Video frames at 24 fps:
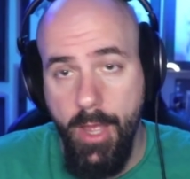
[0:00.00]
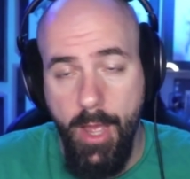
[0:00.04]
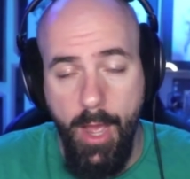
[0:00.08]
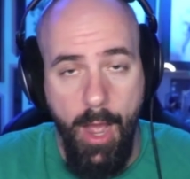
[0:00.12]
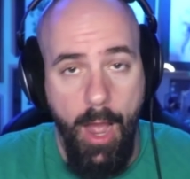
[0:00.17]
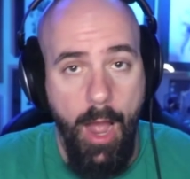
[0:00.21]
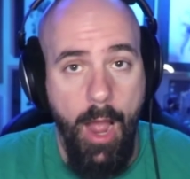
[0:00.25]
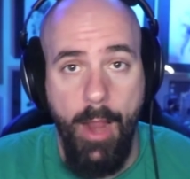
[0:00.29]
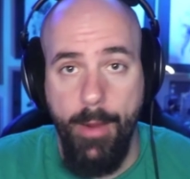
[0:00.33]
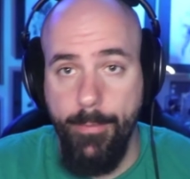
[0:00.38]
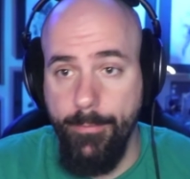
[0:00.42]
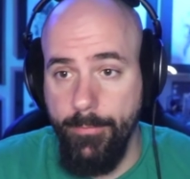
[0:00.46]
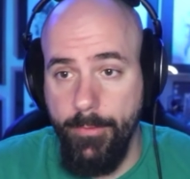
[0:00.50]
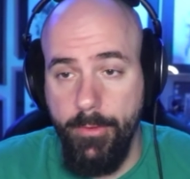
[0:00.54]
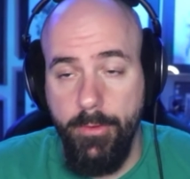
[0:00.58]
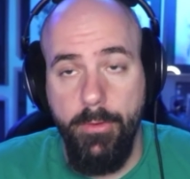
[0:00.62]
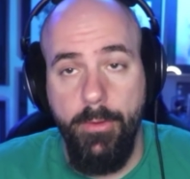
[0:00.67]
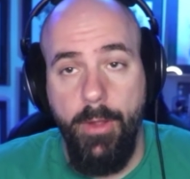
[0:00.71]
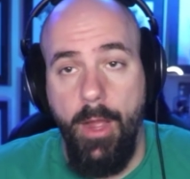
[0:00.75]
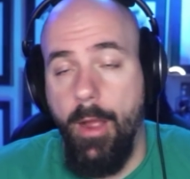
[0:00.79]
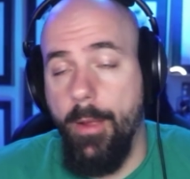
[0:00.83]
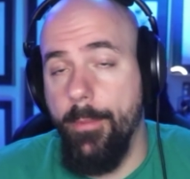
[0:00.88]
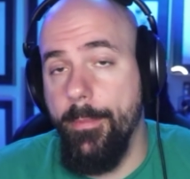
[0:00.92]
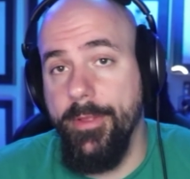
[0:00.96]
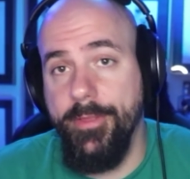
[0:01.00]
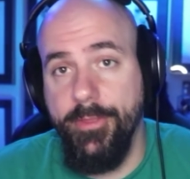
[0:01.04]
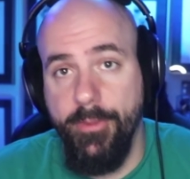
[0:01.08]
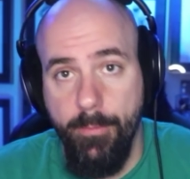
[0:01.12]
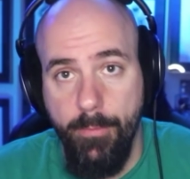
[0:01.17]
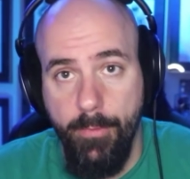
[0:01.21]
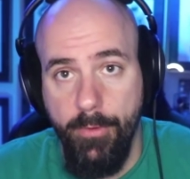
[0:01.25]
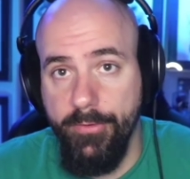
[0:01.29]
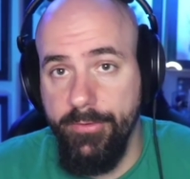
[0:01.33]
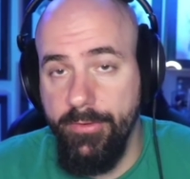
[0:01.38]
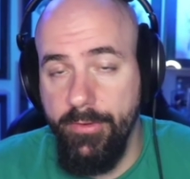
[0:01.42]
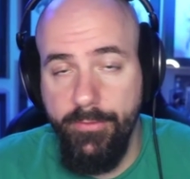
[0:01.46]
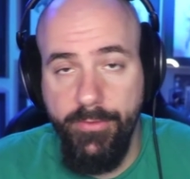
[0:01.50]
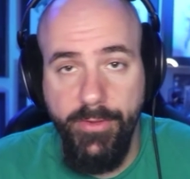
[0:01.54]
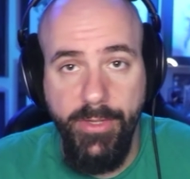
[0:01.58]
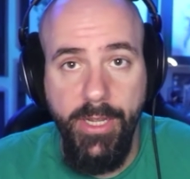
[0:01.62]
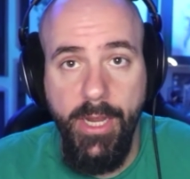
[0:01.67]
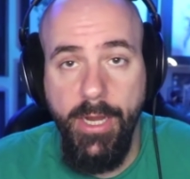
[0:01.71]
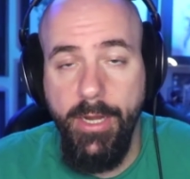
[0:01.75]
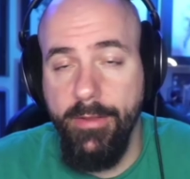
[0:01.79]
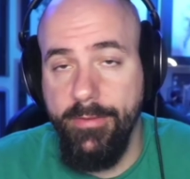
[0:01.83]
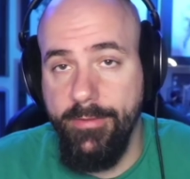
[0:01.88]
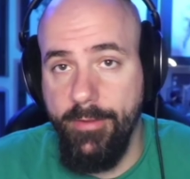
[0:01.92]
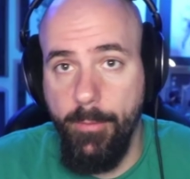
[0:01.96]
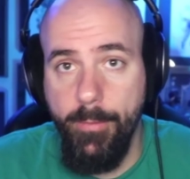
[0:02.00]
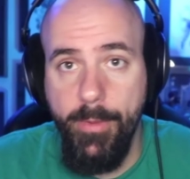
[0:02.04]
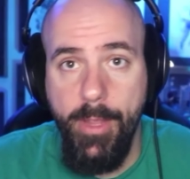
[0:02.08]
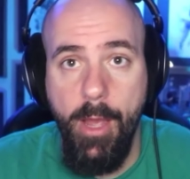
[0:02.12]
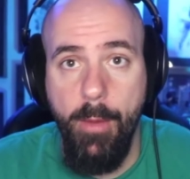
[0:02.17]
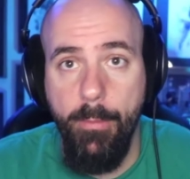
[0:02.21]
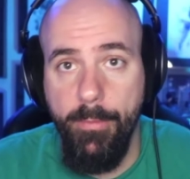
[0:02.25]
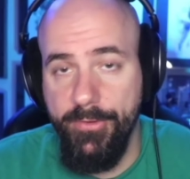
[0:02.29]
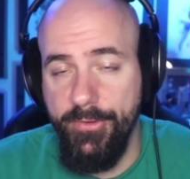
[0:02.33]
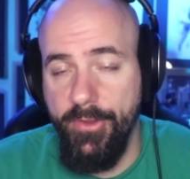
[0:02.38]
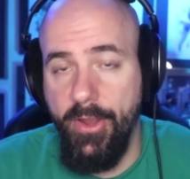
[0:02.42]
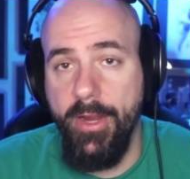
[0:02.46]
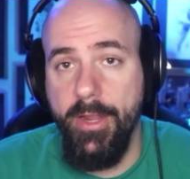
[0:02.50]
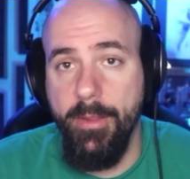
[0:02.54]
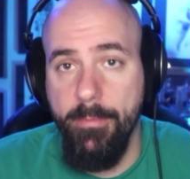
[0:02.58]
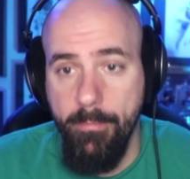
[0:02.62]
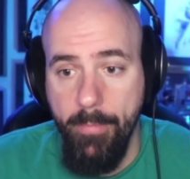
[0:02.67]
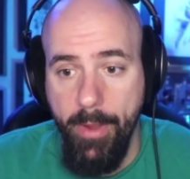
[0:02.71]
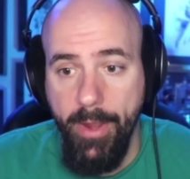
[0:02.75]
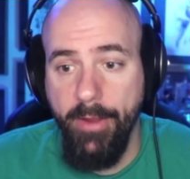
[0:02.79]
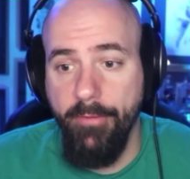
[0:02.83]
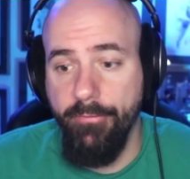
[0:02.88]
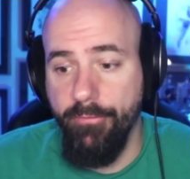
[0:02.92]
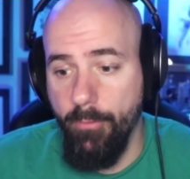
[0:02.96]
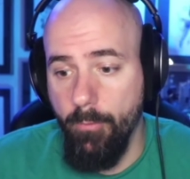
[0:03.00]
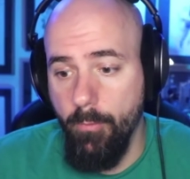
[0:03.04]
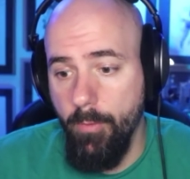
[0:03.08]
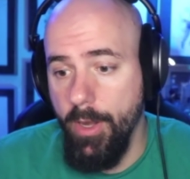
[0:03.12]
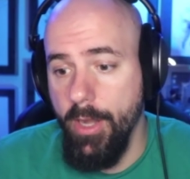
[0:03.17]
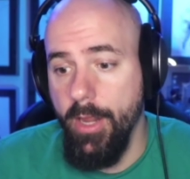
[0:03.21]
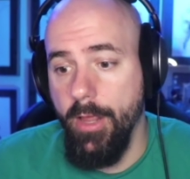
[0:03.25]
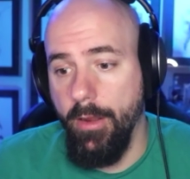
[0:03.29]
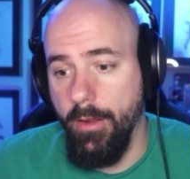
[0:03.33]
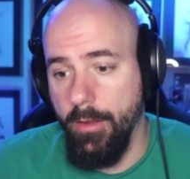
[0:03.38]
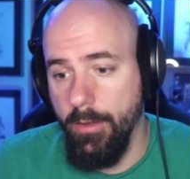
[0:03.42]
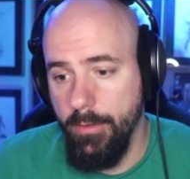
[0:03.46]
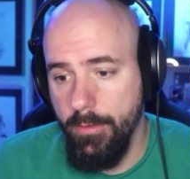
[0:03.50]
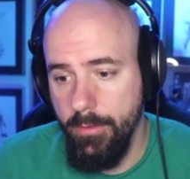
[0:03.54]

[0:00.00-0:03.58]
I'm I'm at the mercy of EA to tell me how much I can make from winning.